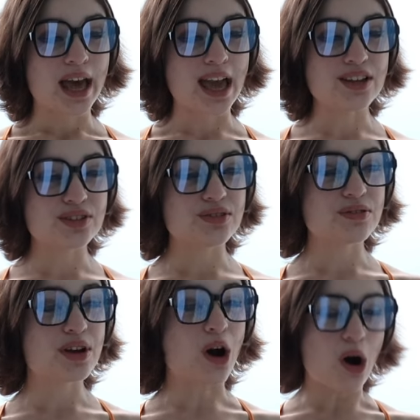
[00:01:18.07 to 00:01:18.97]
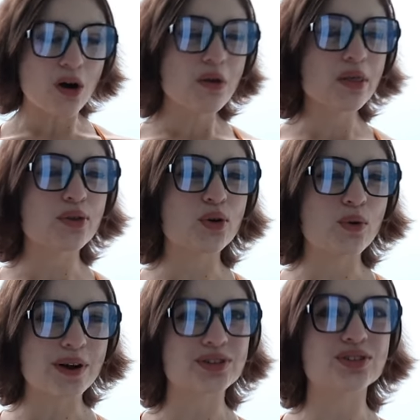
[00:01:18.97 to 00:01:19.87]
answering all of the
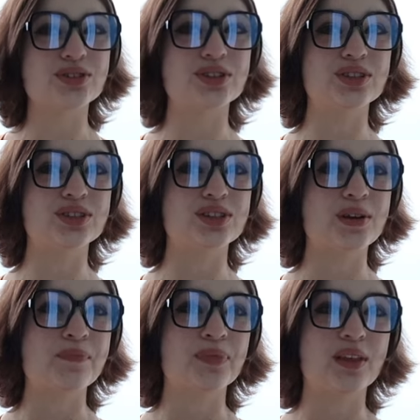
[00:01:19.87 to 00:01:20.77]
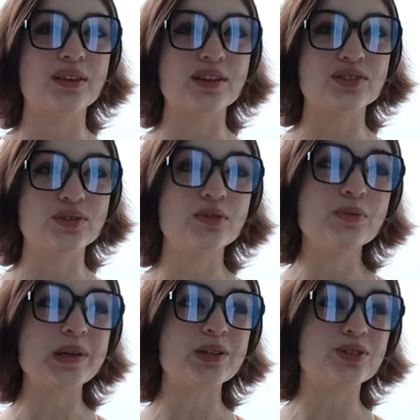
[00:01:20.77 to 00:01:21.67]
questions that
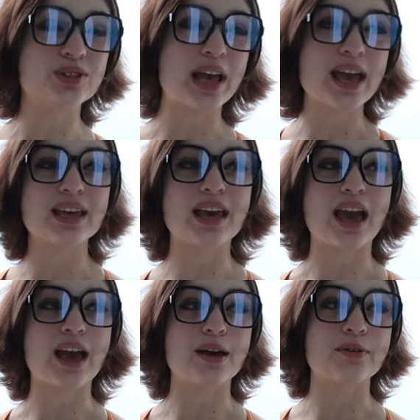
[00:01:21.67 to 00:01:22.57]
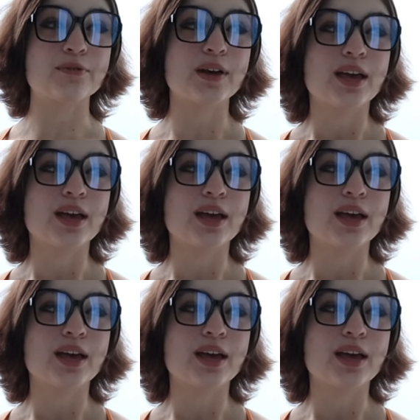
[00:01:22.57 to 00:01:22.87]
Scooby and Shaggy have.